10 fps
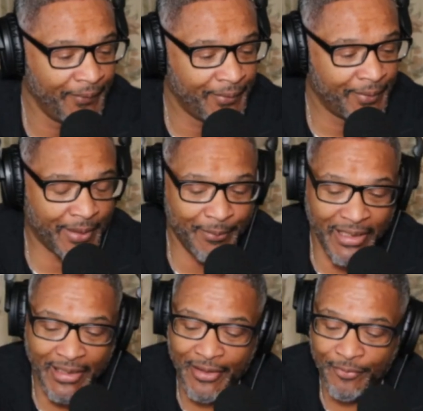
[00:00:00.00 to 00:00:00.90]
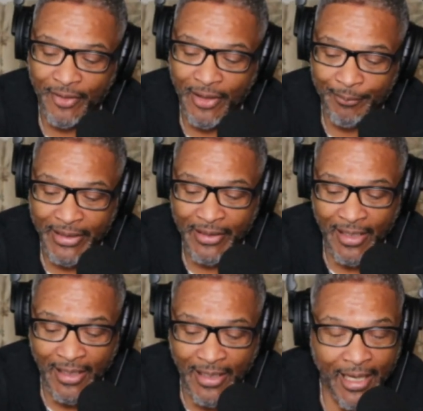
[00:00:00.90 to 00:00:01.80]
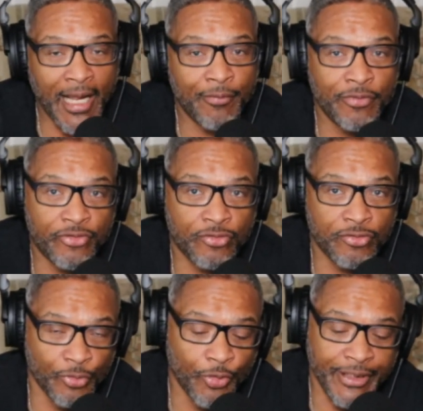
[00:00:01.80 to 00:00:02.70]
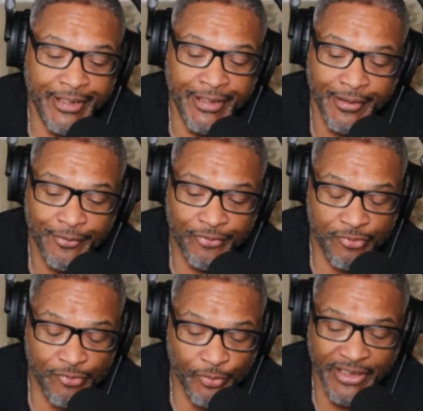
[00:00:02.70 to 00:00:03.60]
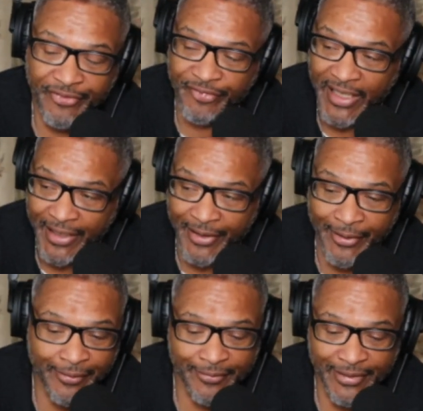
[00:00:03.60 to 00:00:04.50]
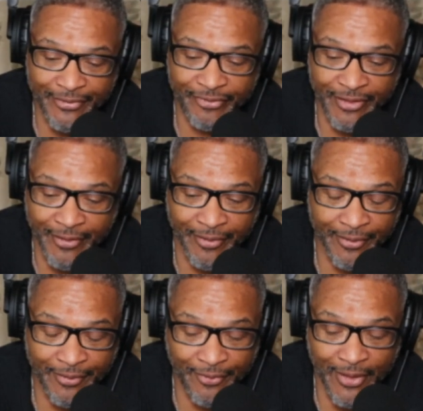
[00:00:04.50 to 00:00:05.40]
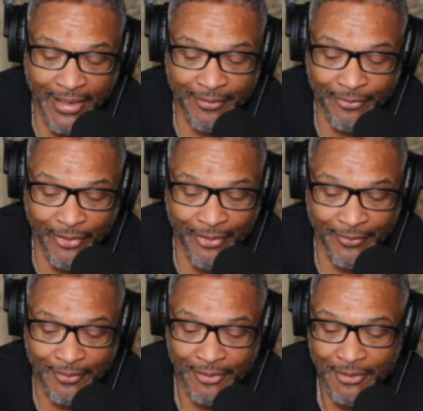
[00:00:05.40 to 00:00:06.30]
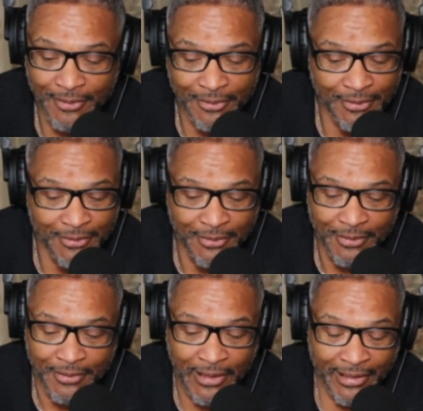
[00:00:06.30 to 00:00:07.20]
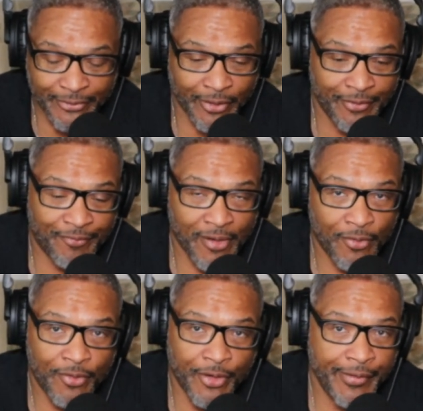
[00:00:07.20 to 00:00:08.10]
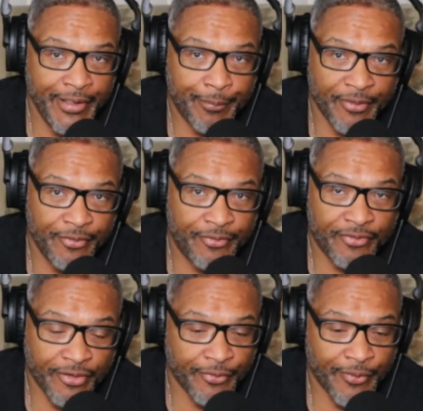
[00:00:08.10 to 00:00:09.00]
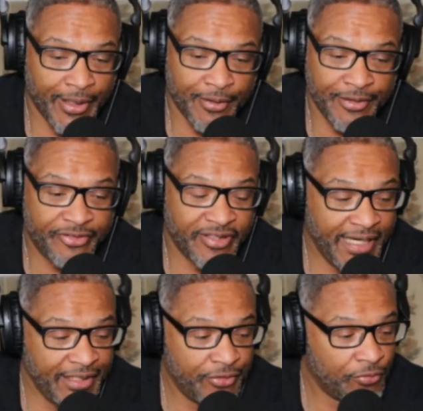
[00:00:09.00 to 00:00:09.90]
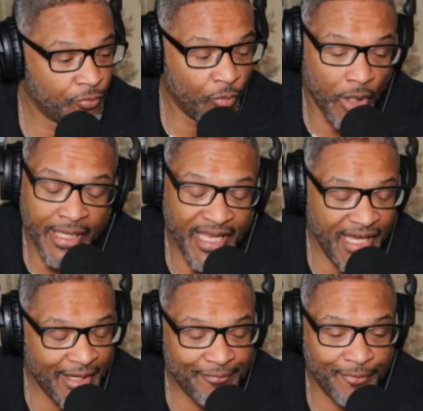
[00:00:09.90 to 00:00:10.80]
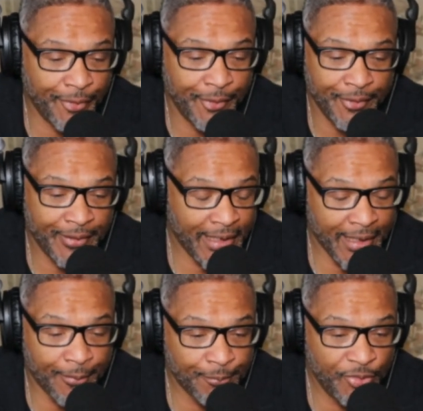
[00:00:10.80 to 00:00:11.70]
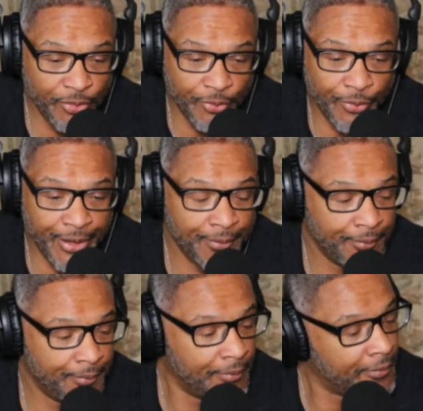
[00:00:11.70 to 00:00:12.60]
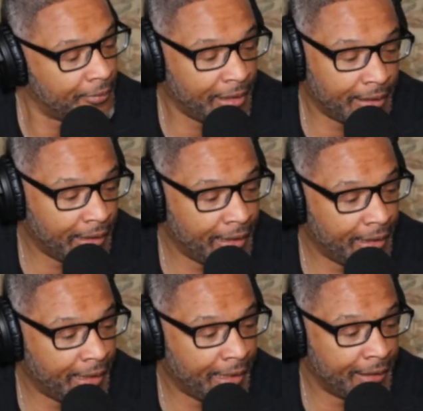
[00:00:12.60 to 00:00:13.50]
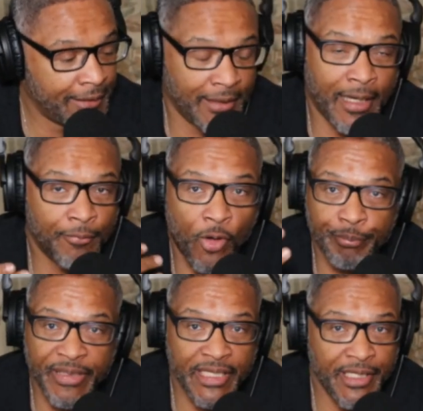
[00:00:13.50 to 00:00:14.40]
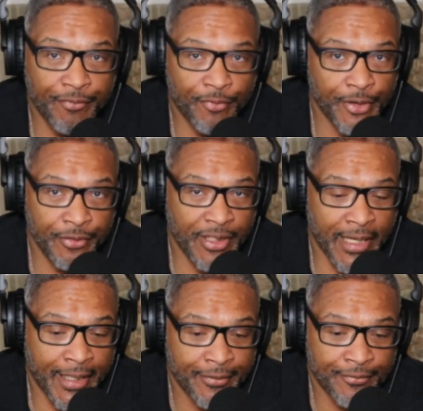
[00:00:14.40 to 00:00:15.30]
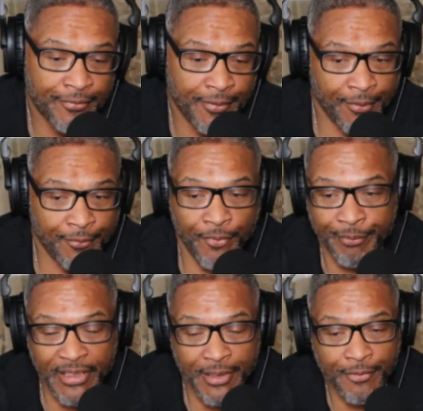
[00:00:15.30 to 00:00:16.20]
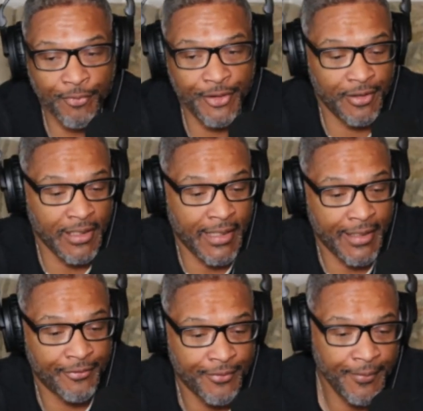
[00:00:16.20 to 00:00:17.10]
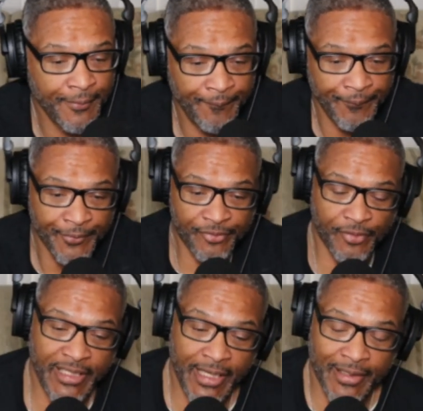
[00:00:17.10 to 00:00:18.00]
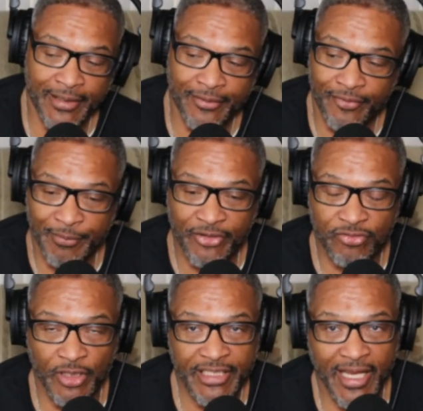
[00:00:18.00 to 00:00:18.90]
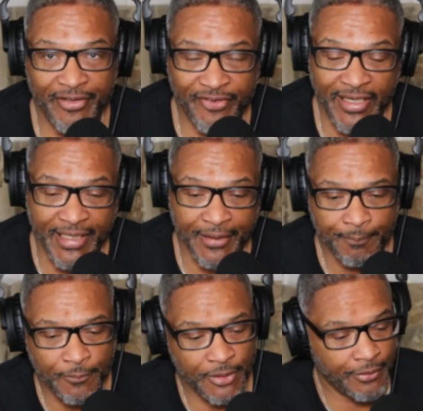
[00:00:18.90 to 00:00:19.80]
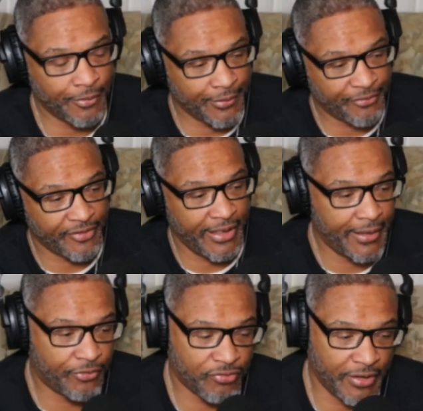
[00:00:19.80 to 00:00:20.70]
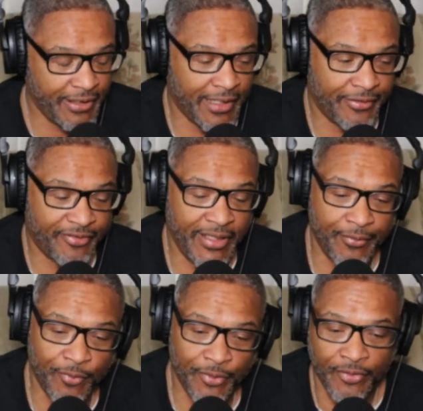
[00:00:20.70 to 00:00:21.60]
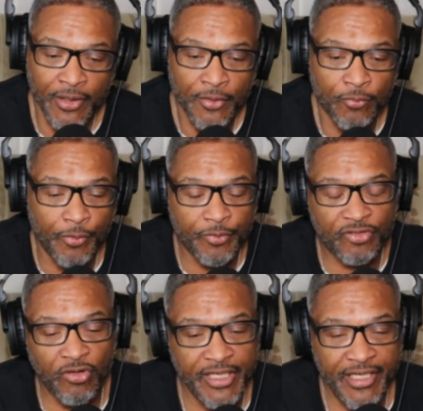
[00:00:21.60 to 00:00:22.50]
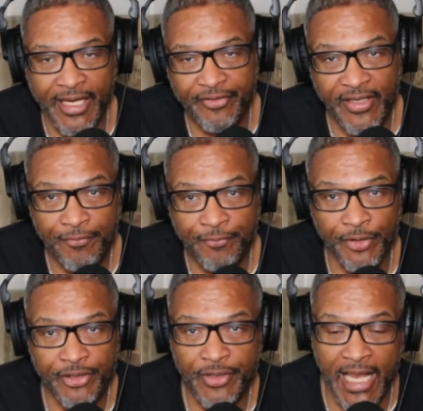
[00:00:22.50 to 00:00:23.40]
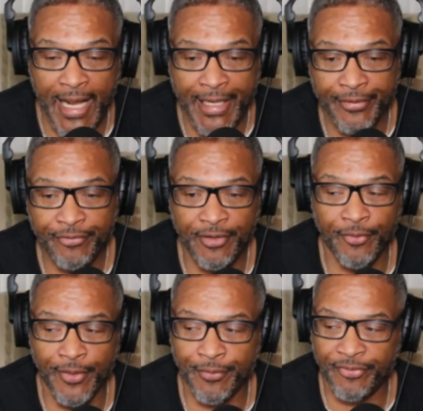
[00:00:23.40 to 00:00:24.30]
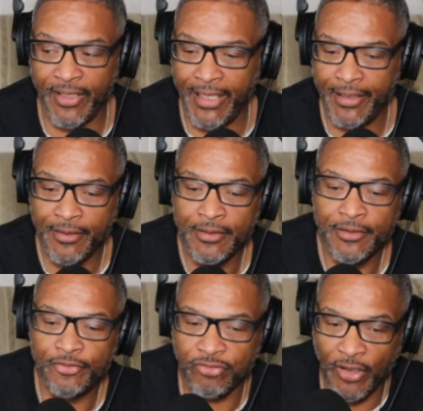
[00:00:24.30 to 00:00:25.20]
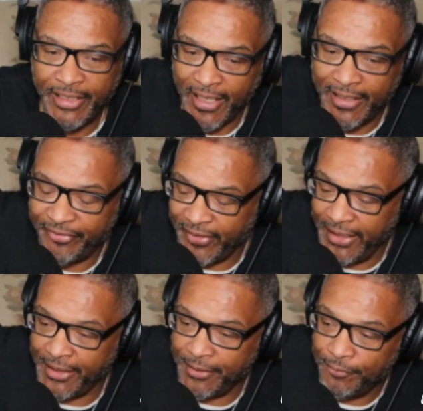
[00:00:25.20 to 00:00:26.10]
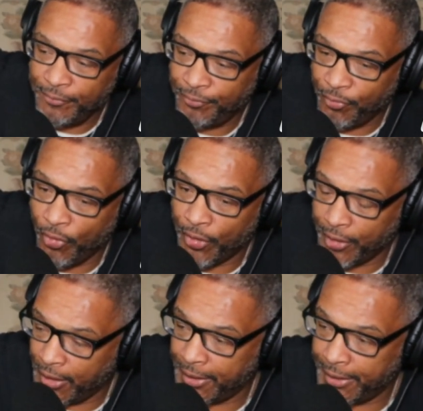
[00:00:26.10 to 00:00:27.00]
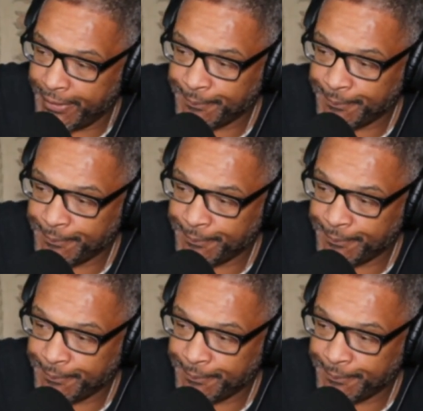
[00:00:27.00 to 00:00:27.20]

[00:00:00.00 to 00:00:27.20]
I mean, it, I mean, I, I was truly, truly scared this year. You know, I thought, I thought if I don't hurry up and turn around and change whatever that I'm doing, I, I I won't be here for you guys. I won't be here for you guys. So yeah, that's I mean twenty nineteen. You know what I'm saying? twenty nineteen. What's what was twenty nineteen for you guys? You know what I'm saying? twenty nineteen for uh